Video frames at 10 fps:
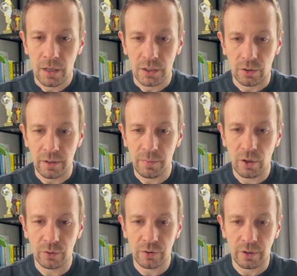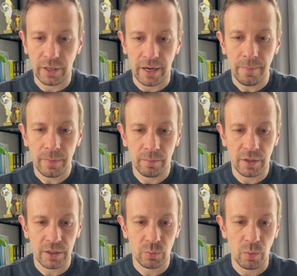So let me go to Clay
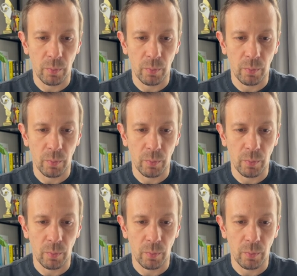because we